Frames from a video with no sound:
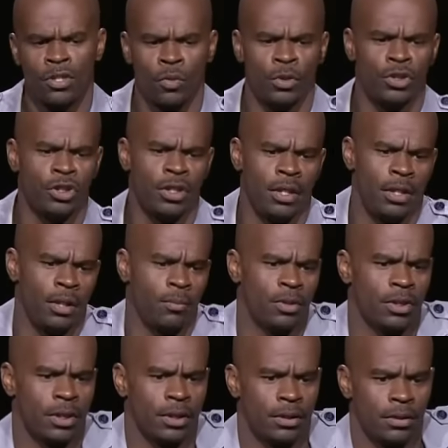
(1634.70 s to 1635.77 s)
So what'd you say your name
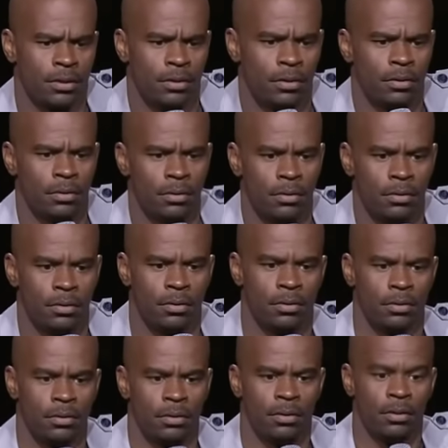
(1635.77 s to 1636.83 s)
was again?
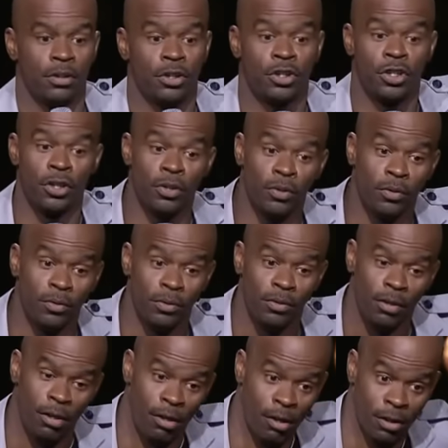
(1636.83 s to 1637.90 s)
Sue. Sue.
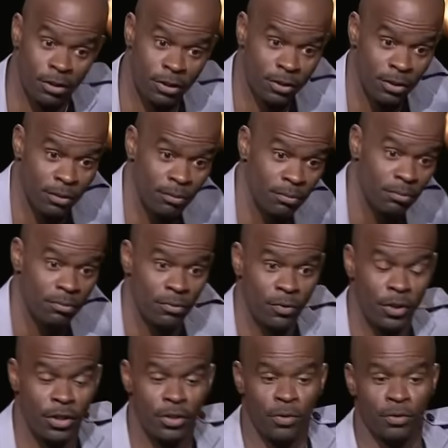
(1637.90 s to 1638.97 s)
Awesome.
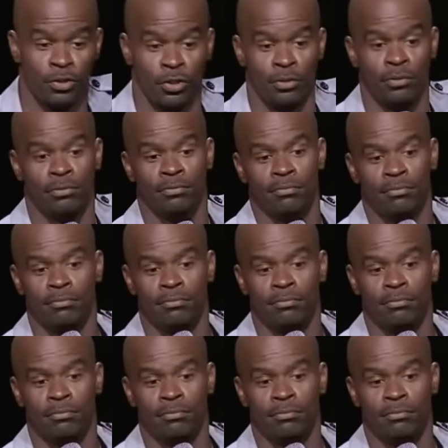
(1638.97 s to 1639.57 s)
What do you do, Sue?